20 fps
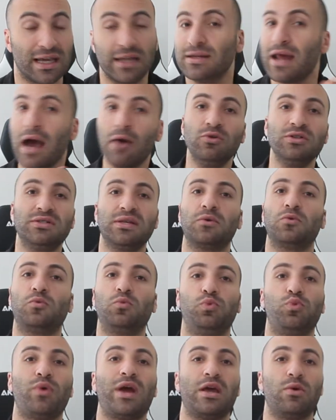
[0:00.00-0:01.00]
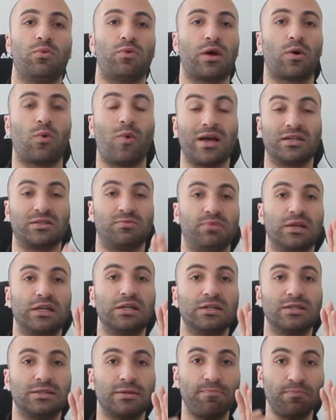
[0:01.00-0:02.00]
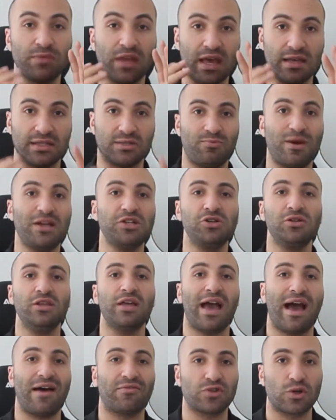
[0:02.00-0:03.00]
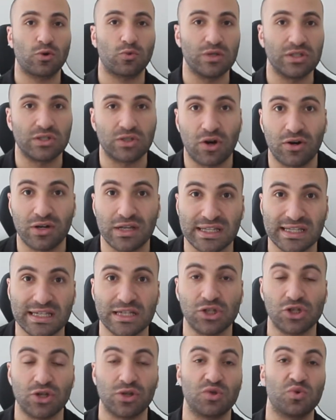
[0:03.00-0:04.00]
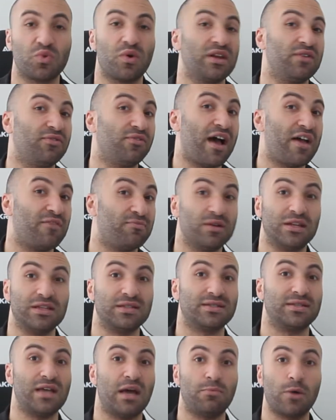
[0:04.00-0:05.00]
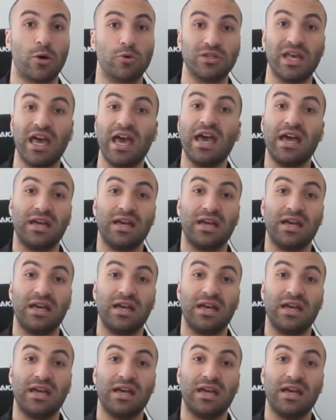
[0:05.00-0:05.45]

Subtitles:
And that was a great request because especially after we started teaching 25 minutes demos,